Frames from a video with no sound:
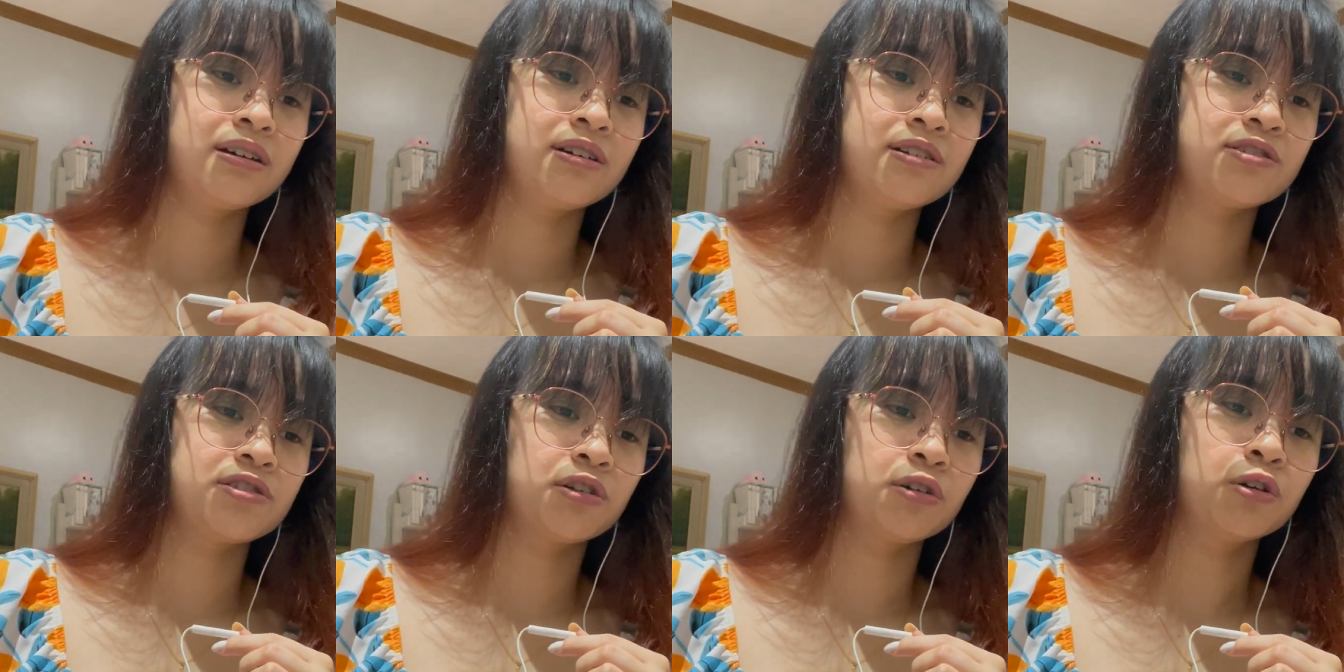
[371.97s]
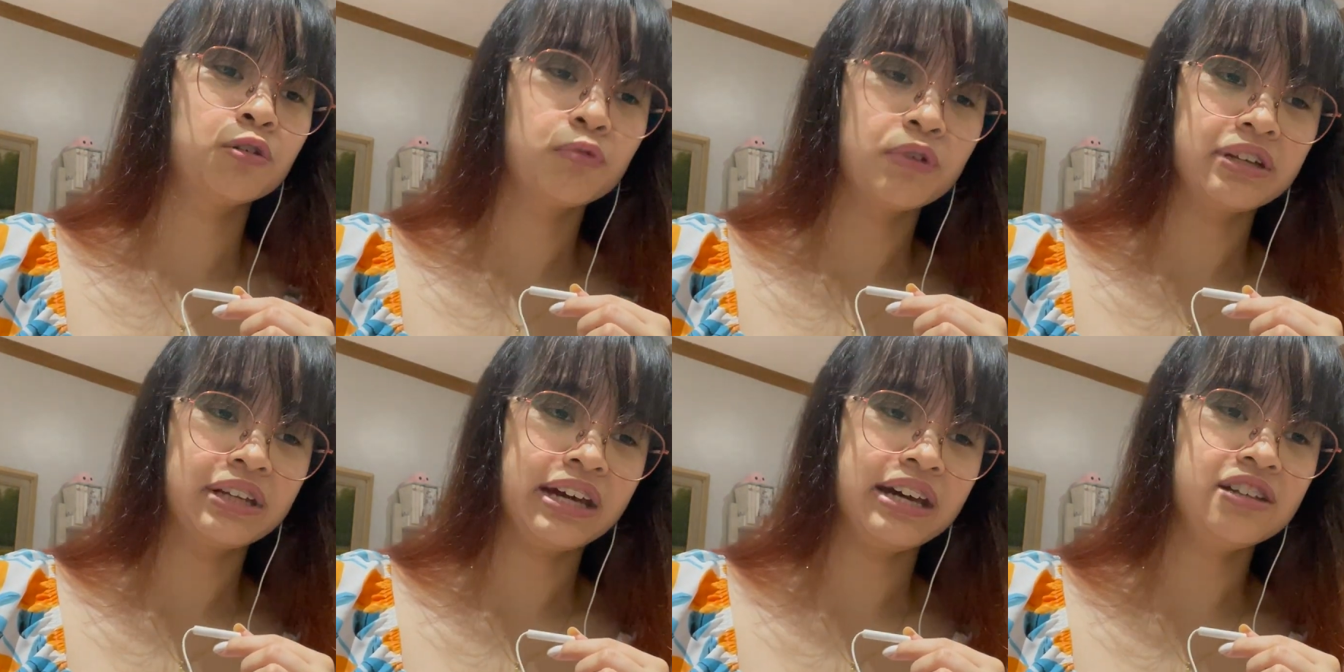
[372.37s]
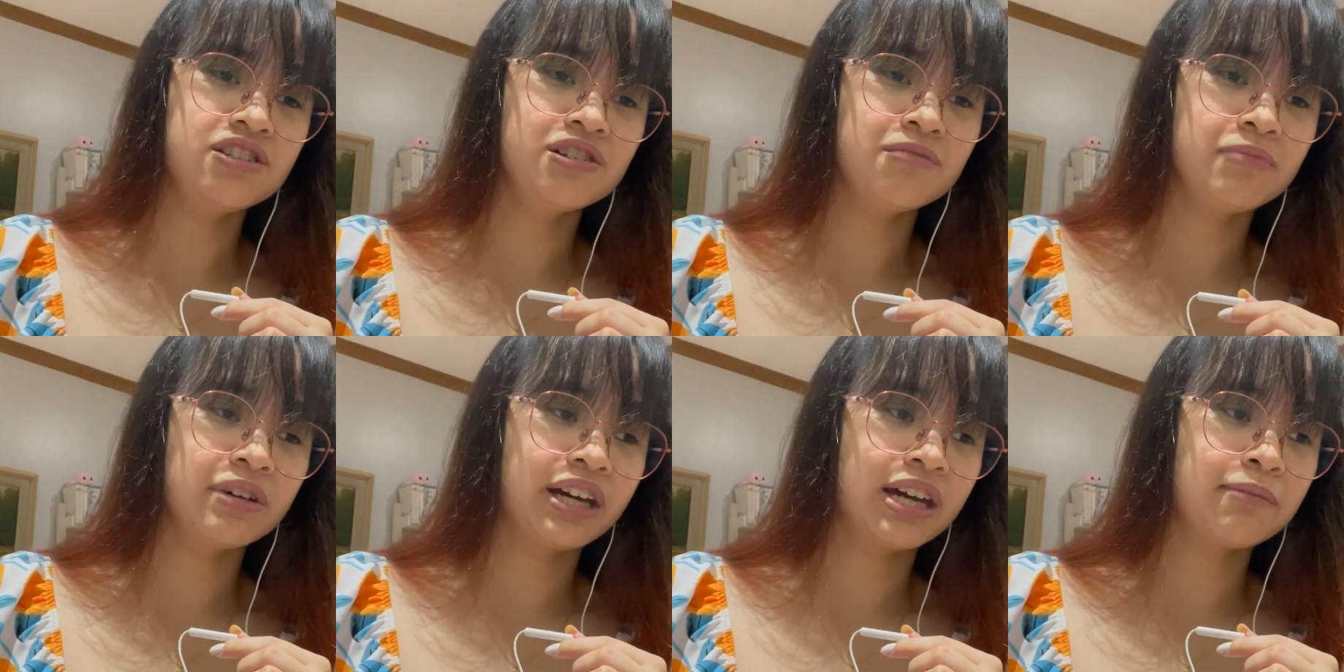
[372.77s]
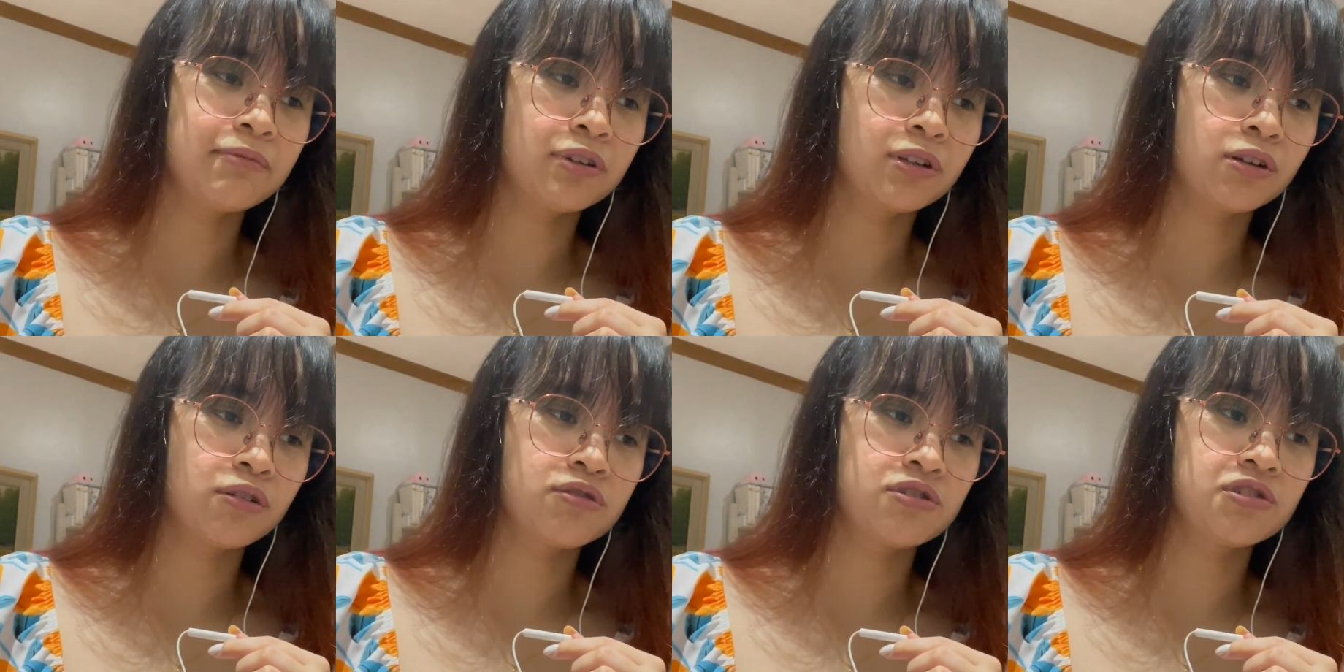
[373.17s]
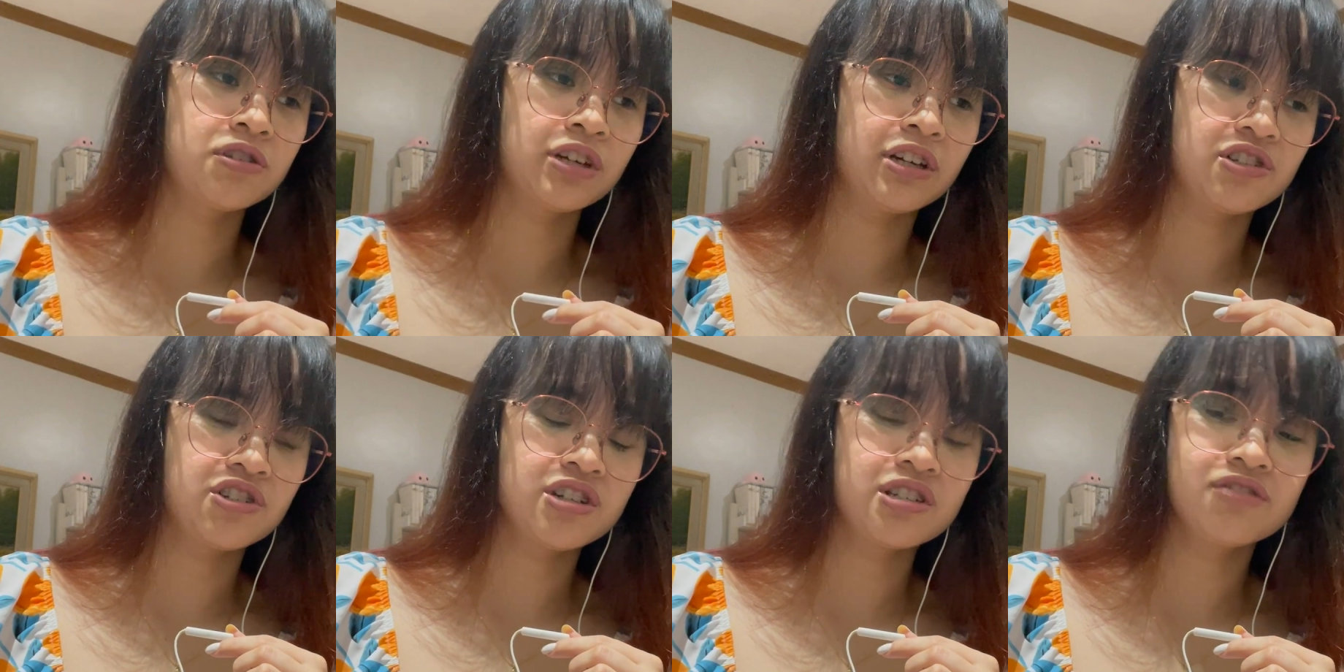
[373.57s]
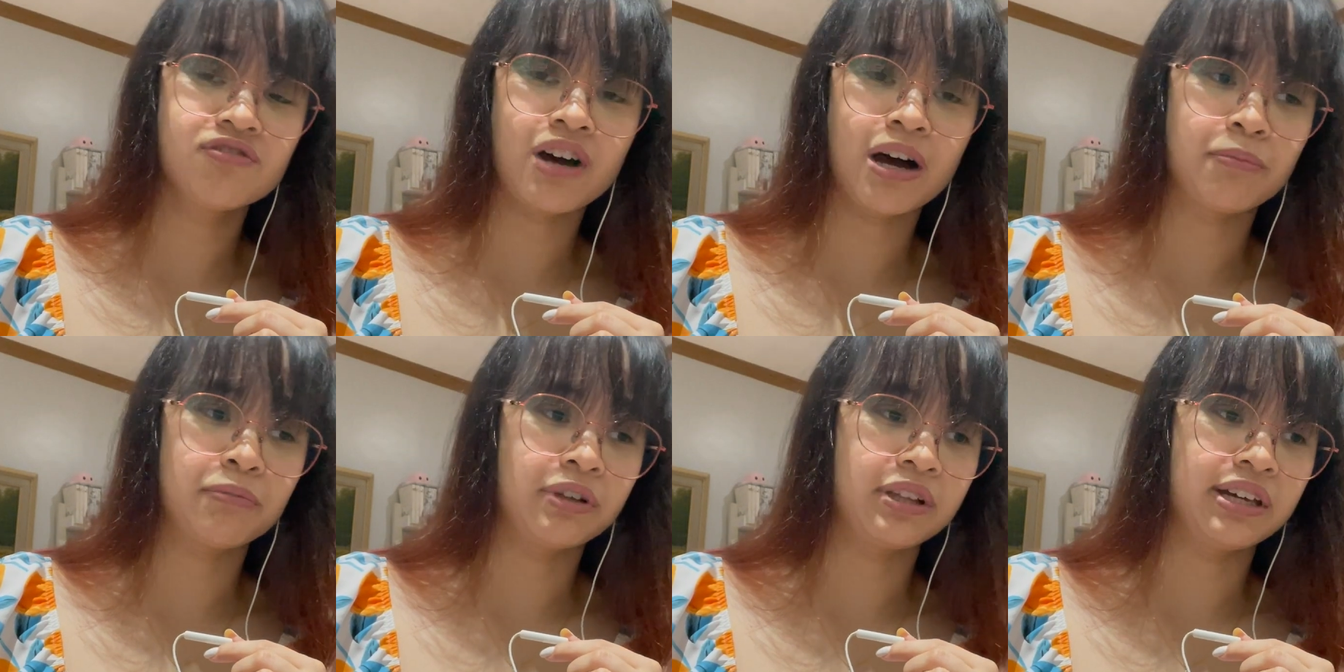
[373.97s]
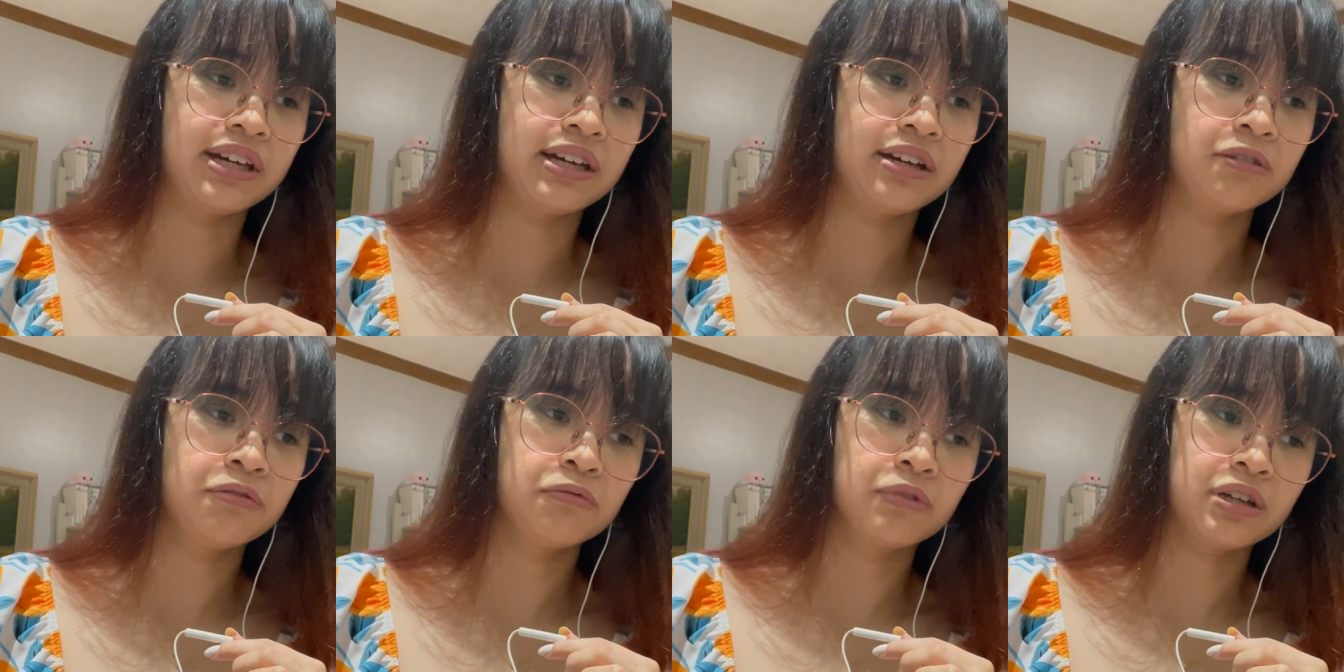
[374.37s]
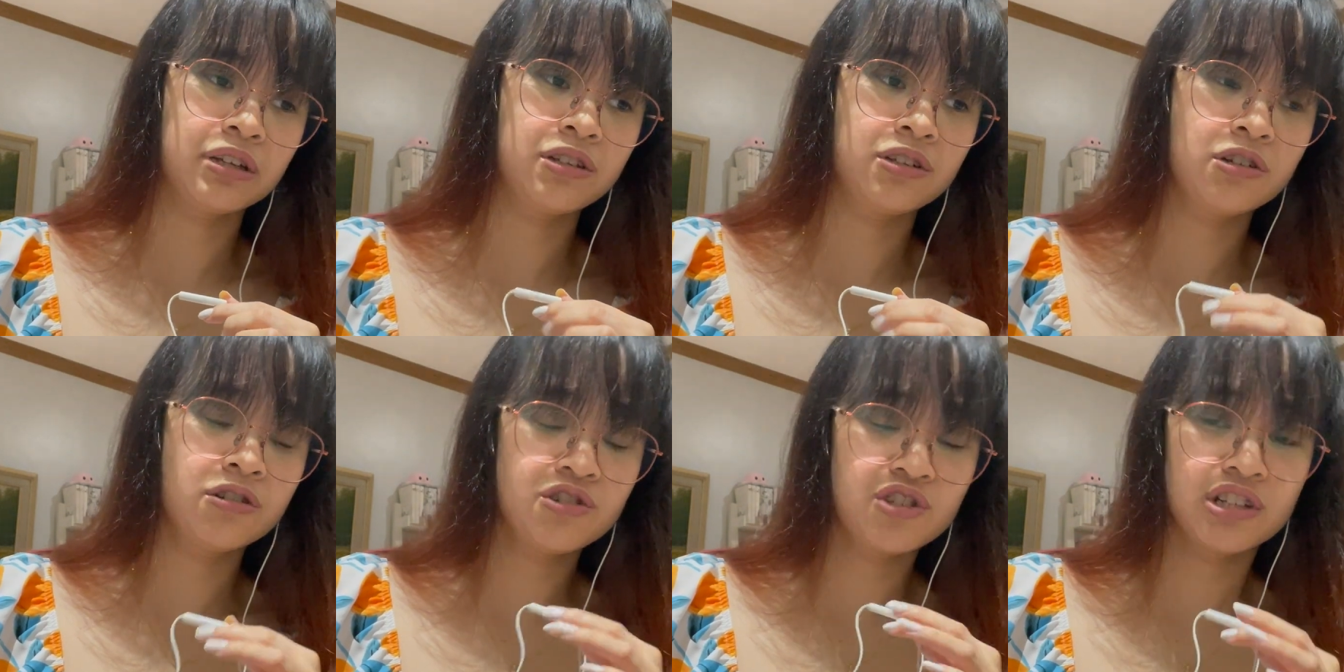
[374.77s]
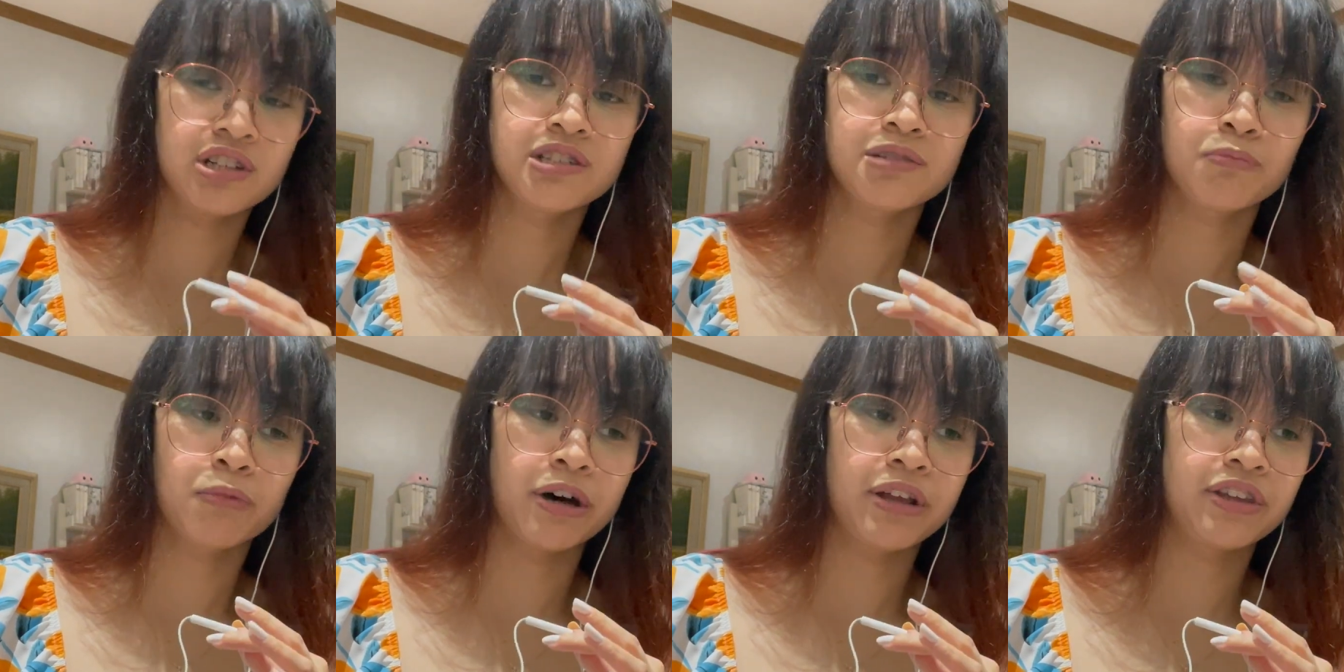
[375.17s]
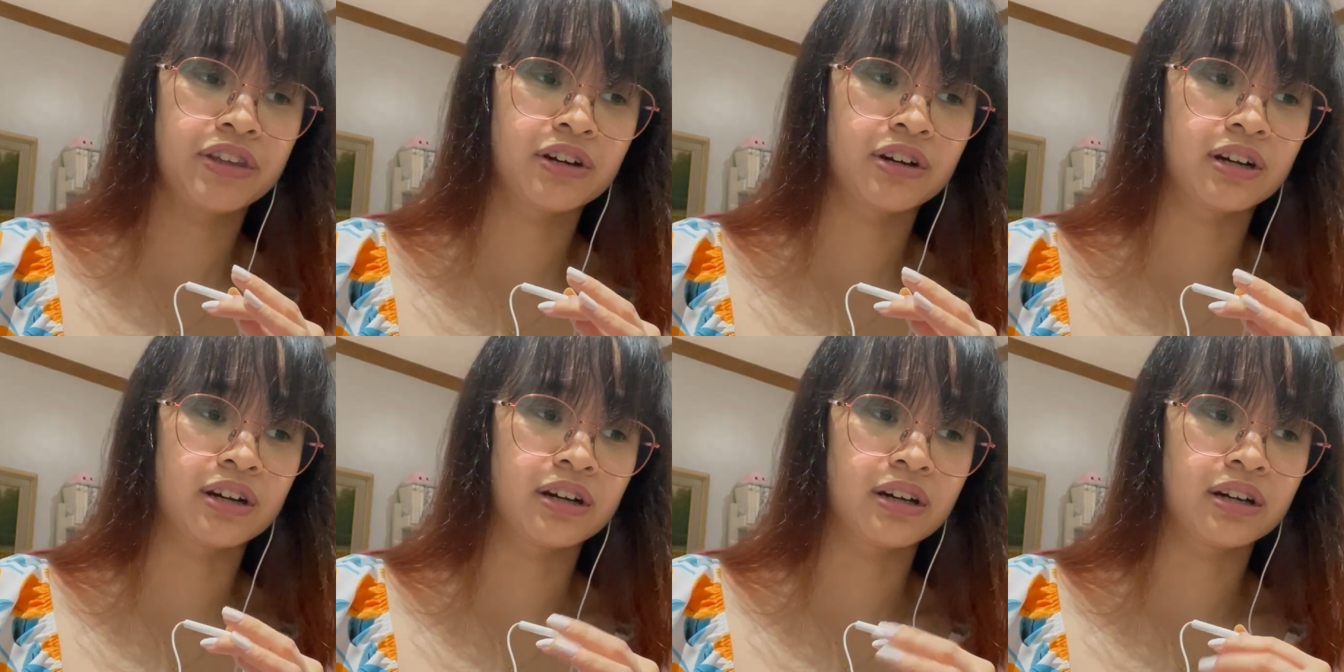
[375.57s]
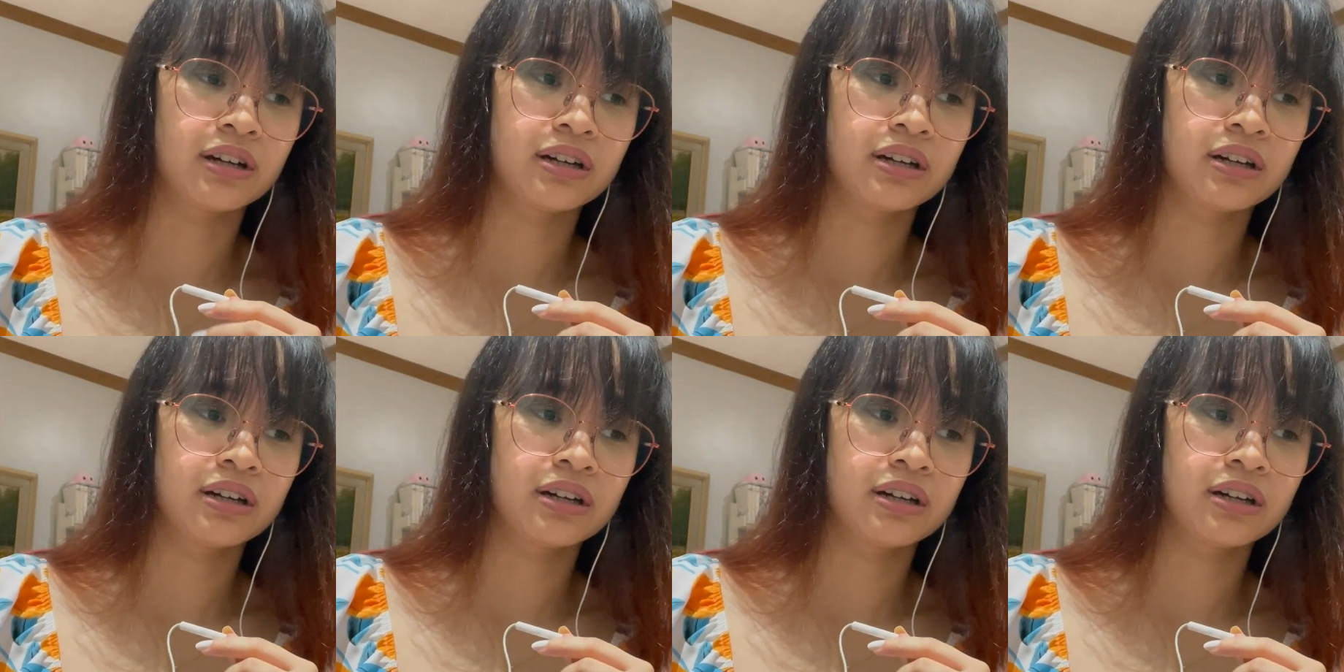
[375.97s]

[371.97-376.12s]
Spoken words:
So when Hae-jin became close to You-Jeong's family, with You-Jeong's mother,